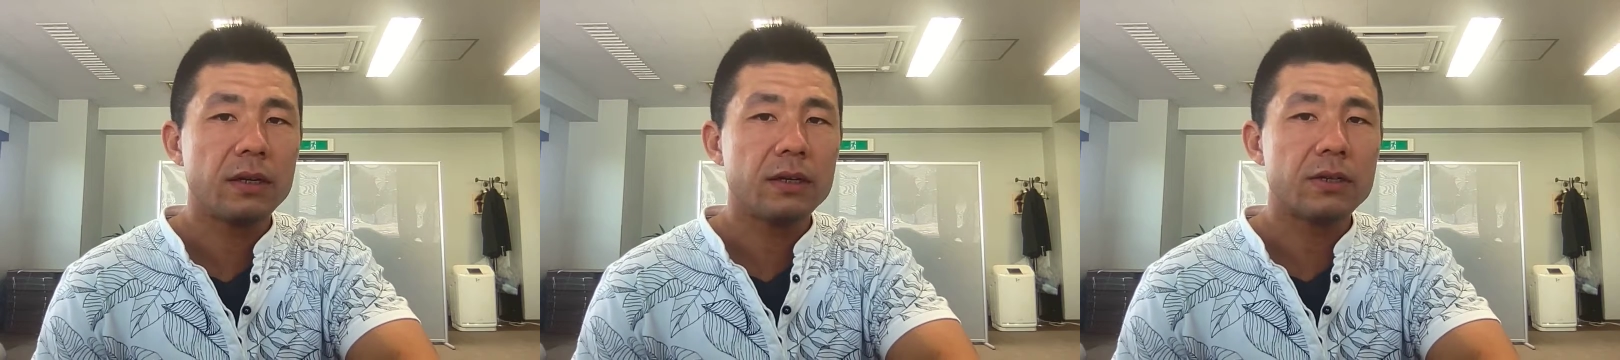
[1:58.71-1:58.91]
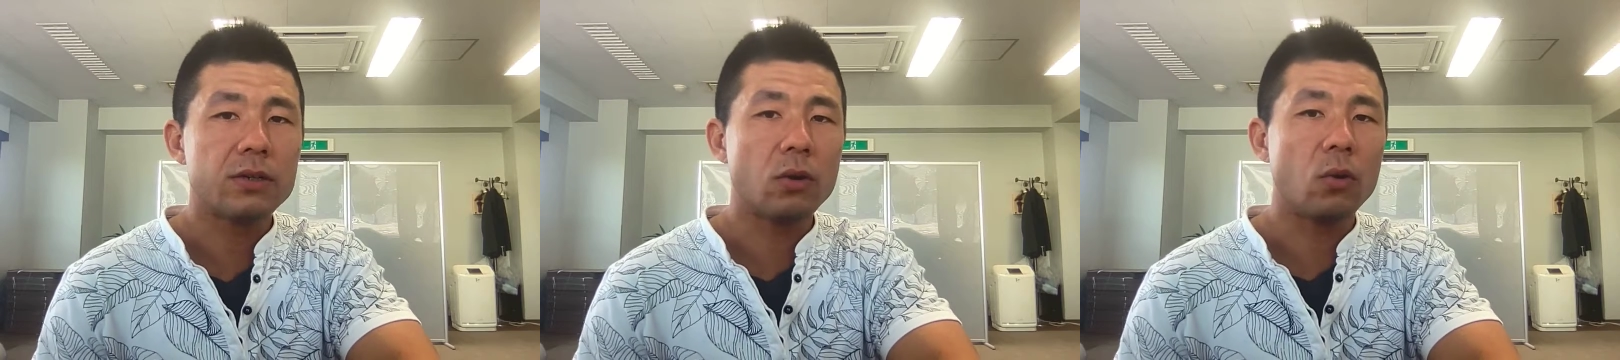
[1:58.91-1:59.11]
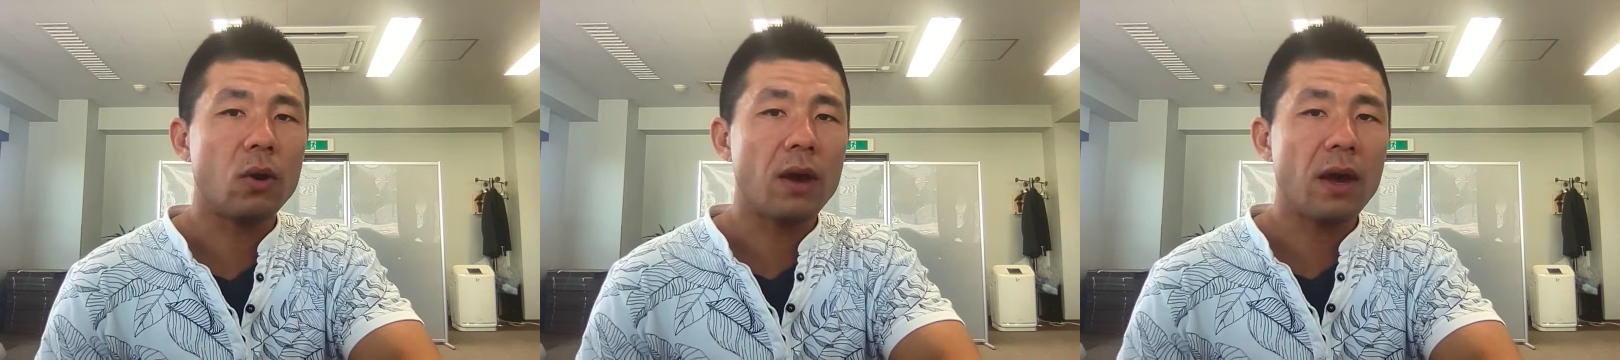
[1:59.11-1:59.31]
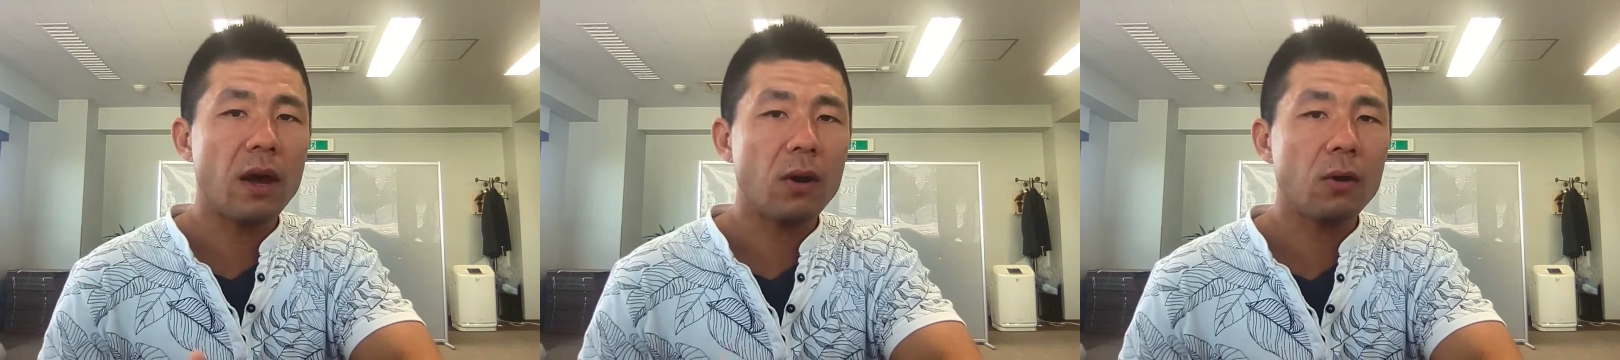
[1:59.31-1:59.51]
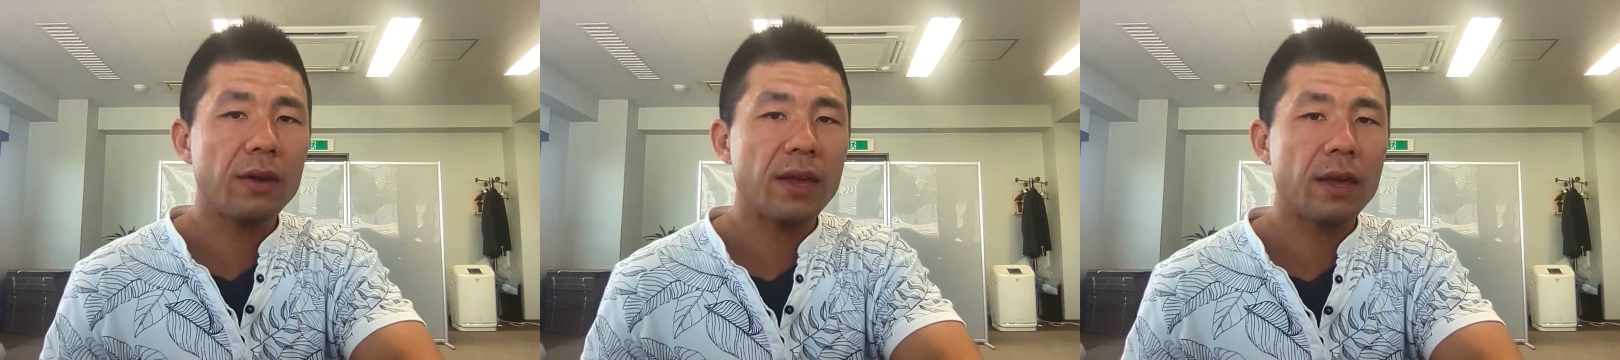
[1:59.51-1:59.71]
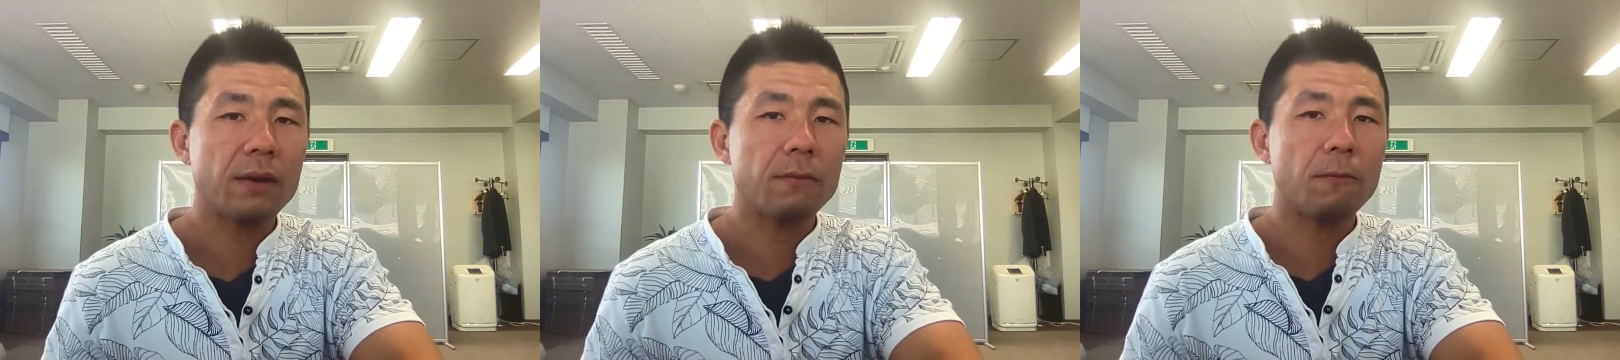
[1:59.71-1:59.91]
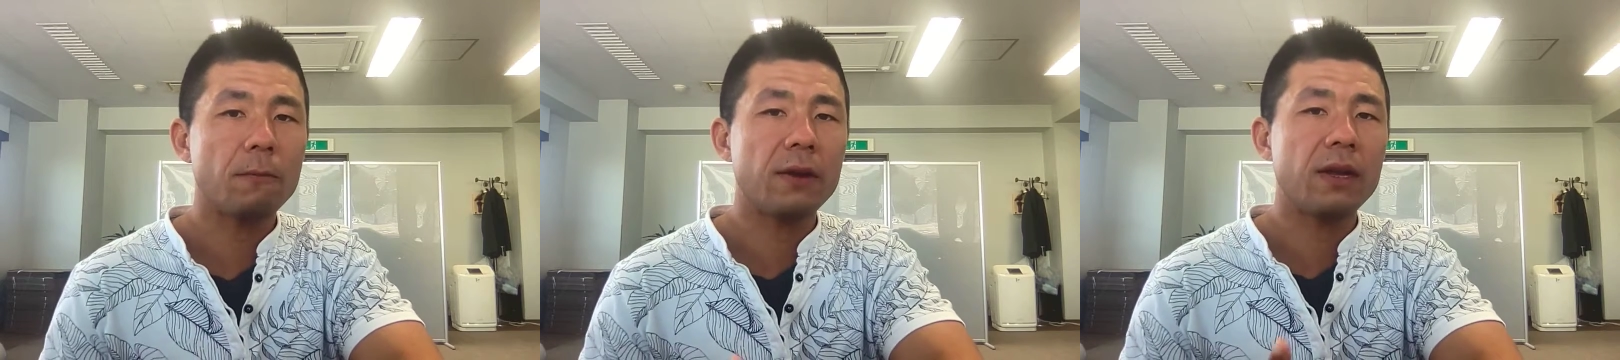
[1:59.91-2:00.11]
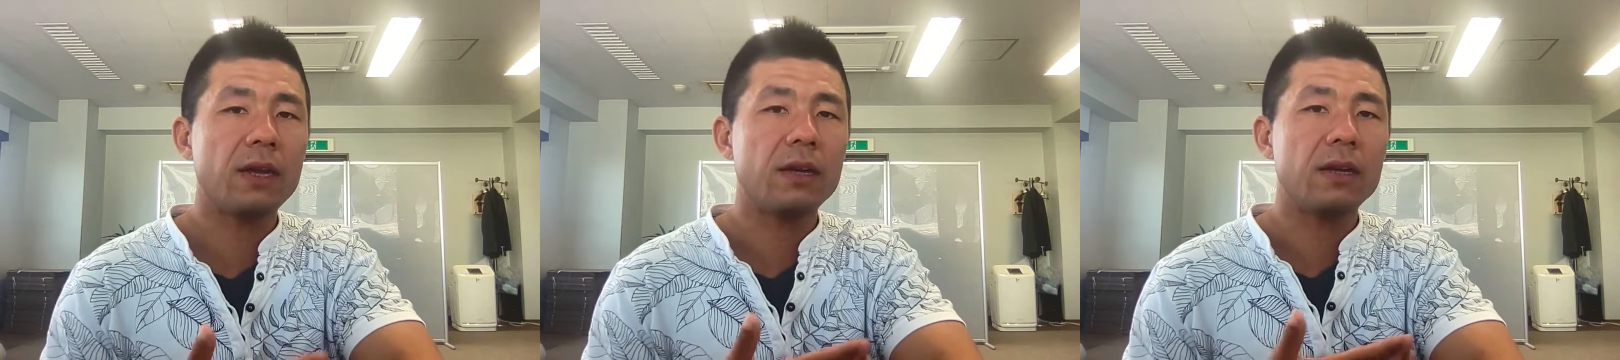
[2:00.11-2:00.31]
So how can
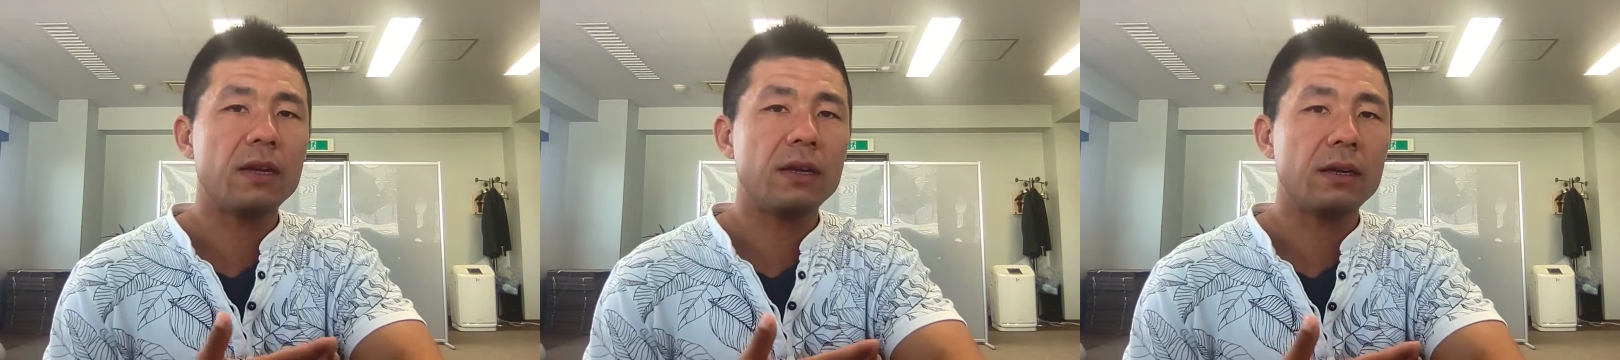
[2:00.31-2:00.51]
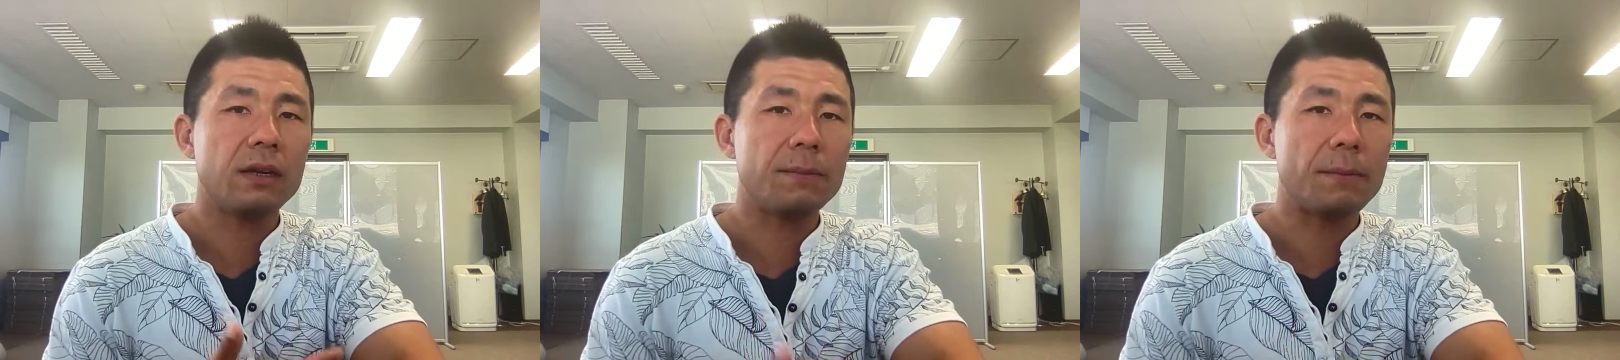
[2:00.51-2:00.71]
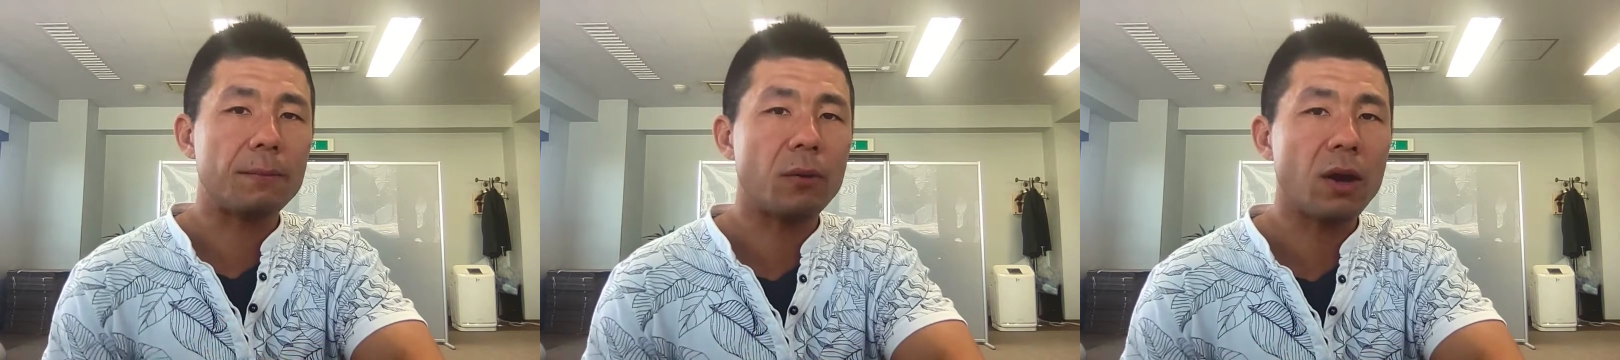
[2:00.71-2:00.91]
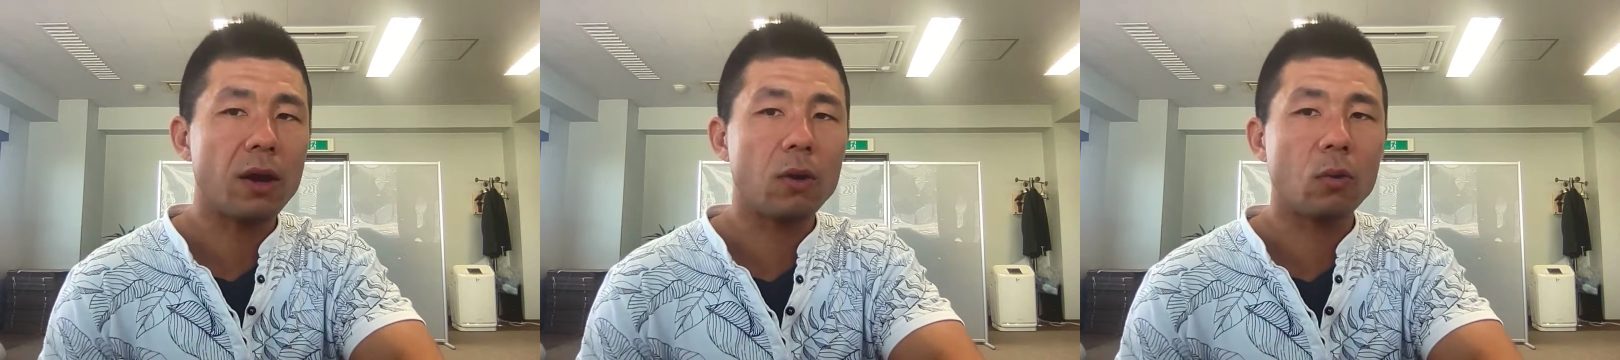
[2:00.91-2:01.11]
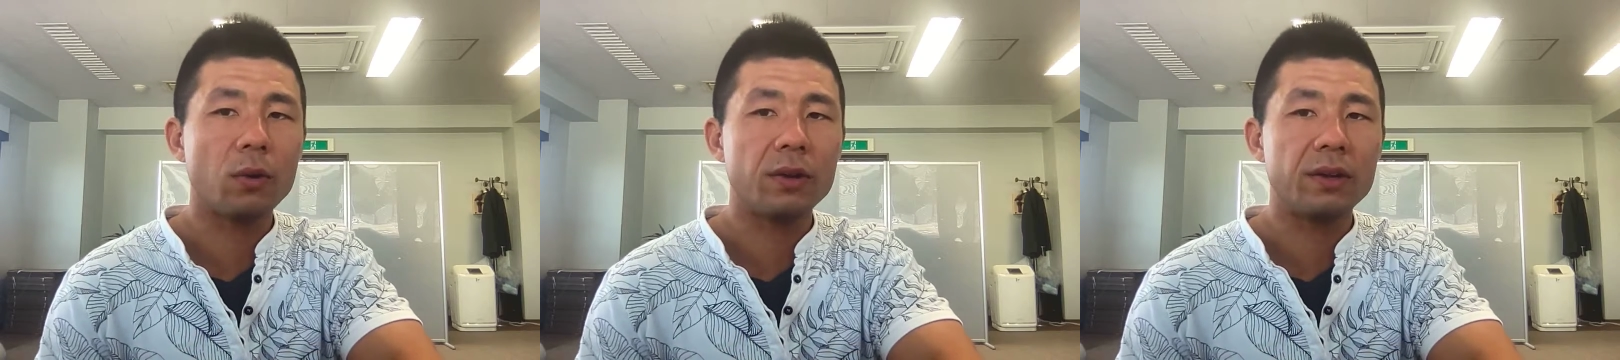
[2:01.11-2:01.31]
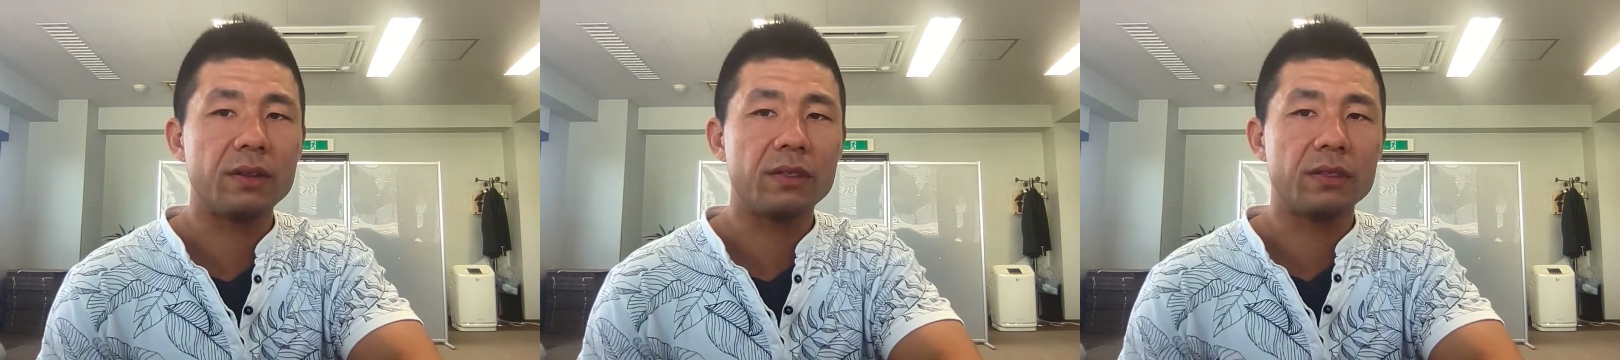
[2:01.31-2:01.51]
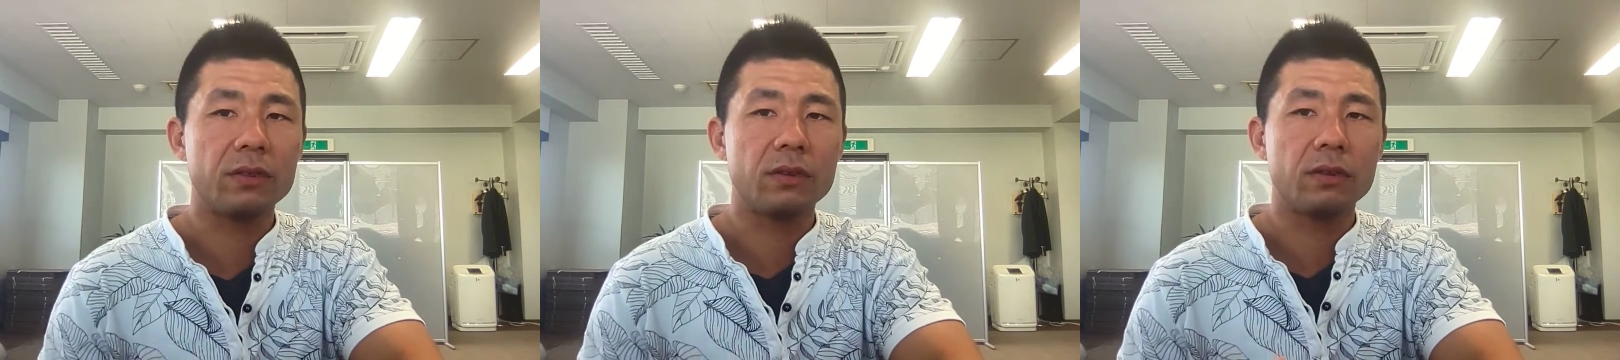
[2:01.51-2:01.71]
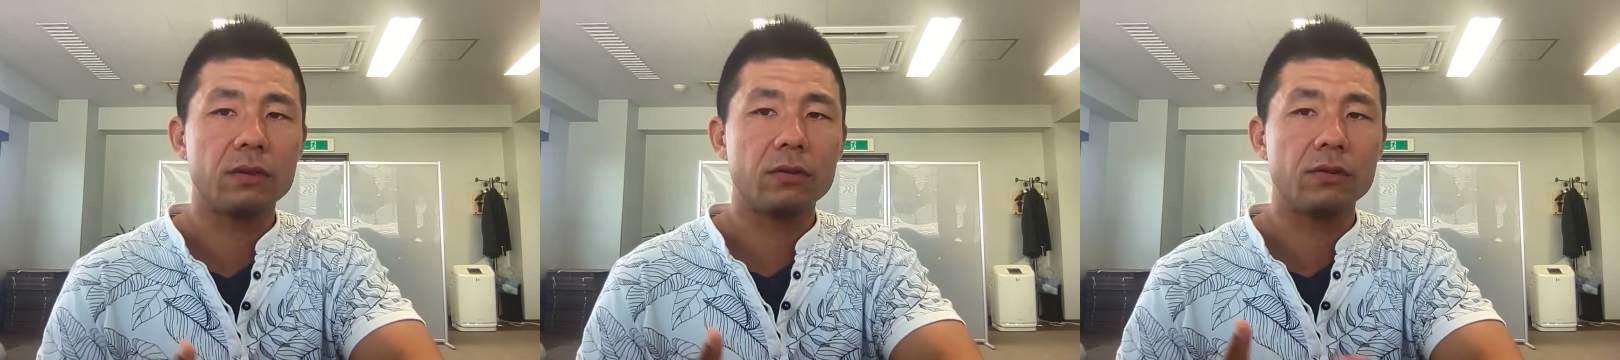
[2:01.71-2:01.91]
we give a priority
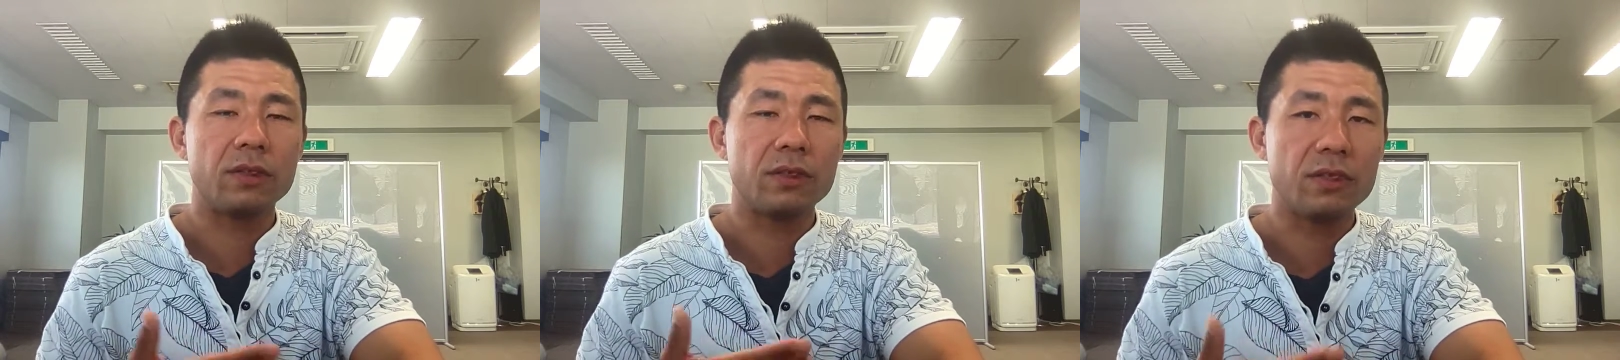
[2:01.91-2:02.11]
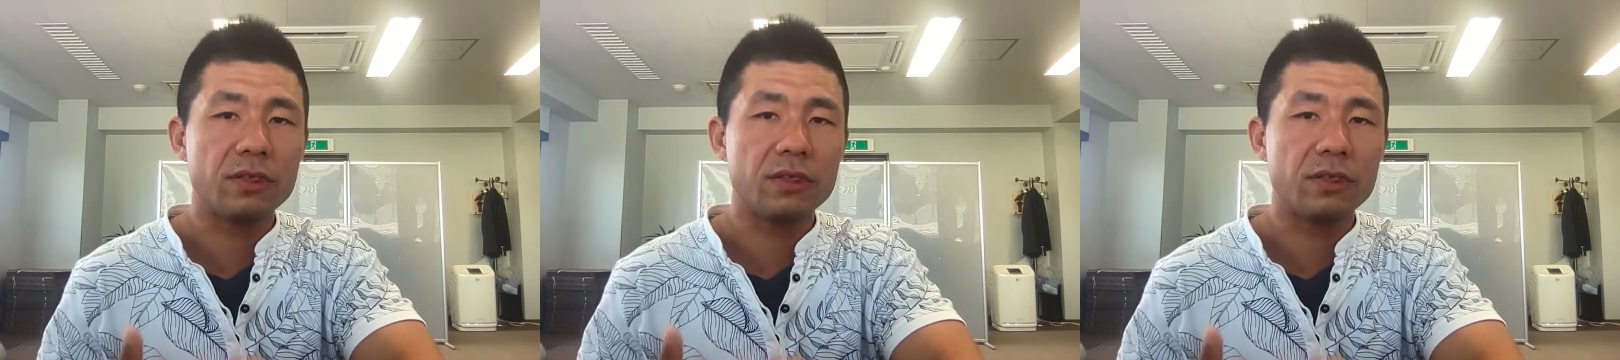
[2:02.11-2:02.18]
to the